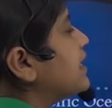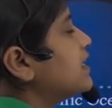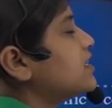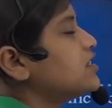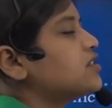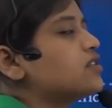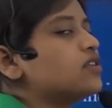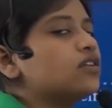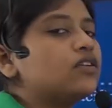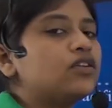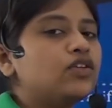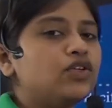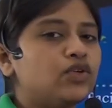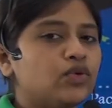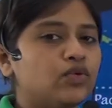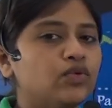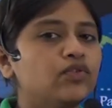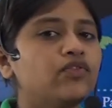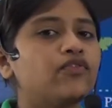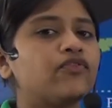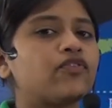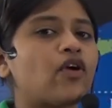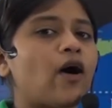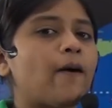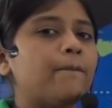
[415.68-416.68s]
lead you
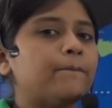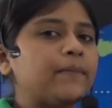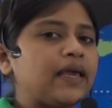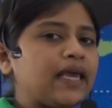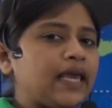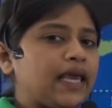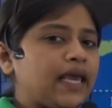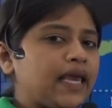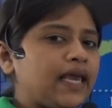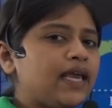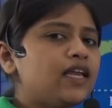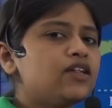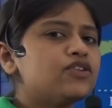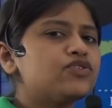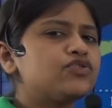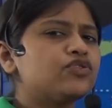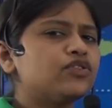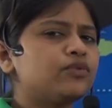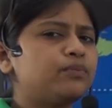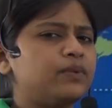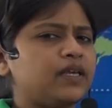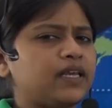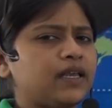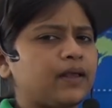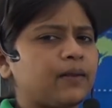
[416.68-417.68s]
from A
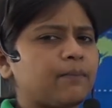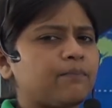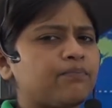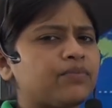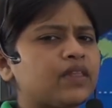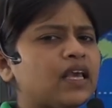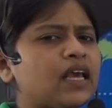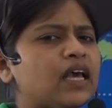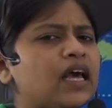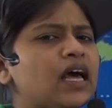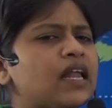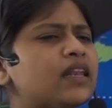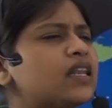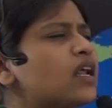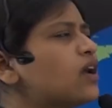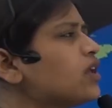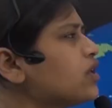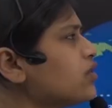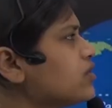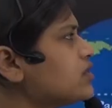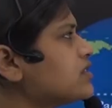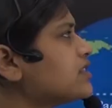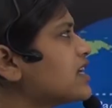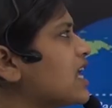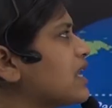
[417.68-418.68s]
to B. Now
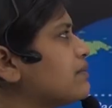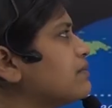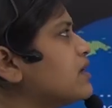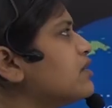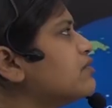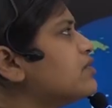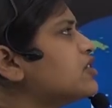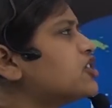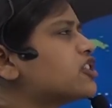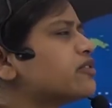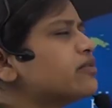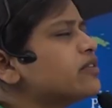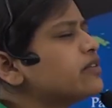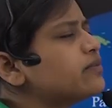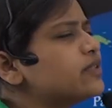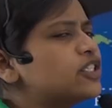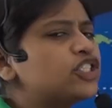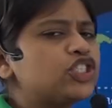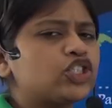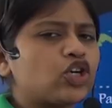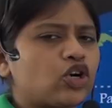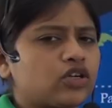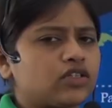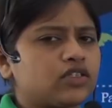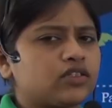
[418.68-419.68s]
you tell me which will be
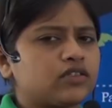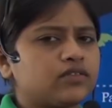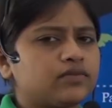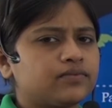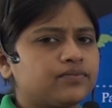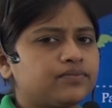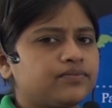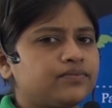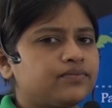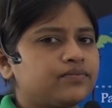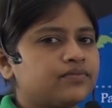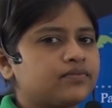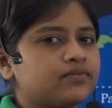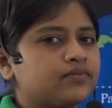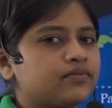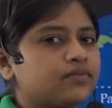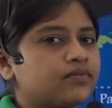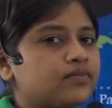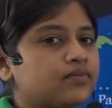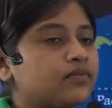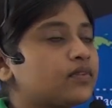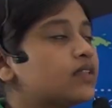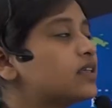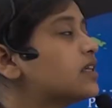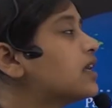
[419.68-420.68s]
shorter.
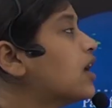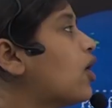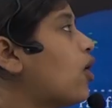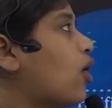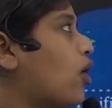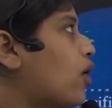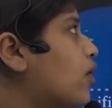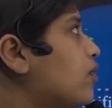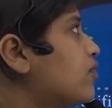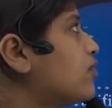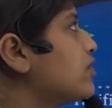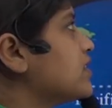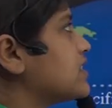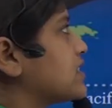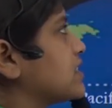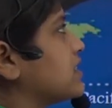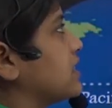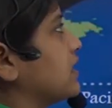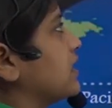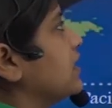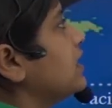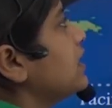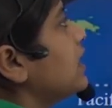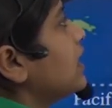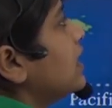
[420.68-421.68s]

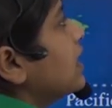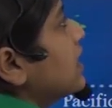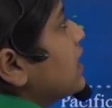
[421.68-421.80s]
Obviously,